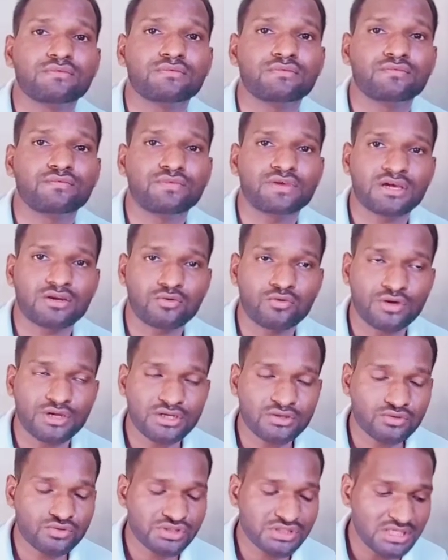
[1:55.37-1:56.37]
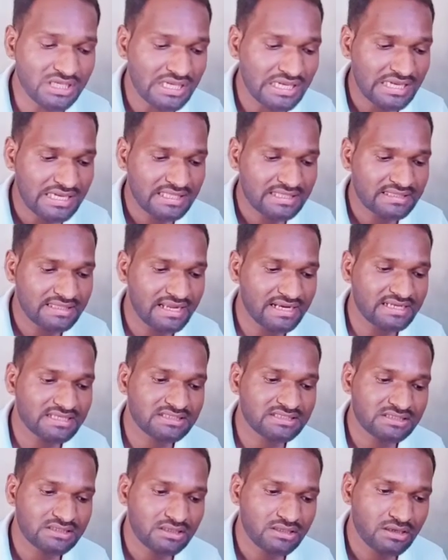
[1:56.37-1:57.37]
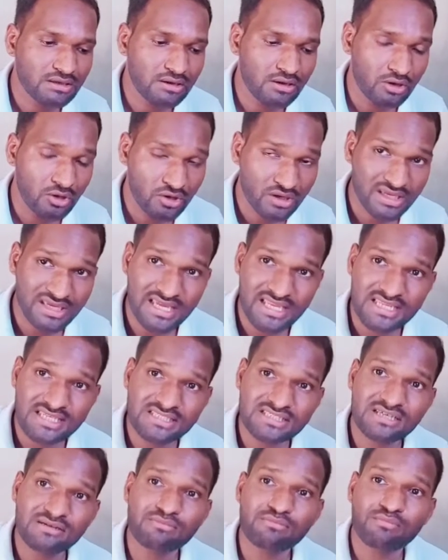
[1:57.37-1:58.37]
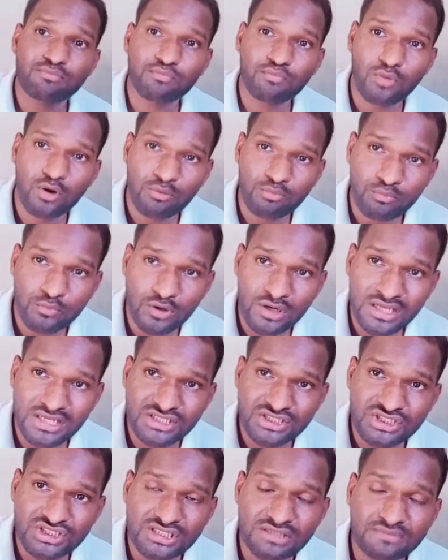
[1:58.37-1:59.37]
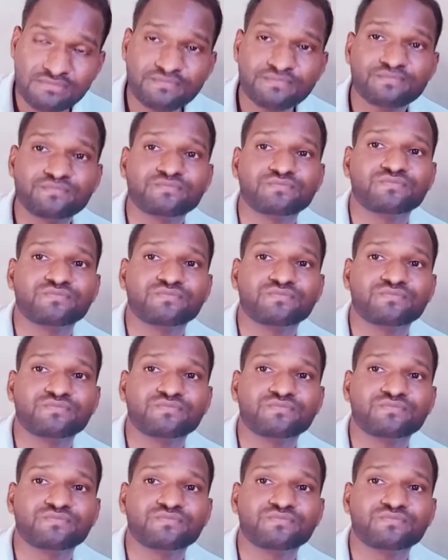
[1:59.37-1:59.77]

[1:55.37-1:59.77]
we are going to see. That is organism, population,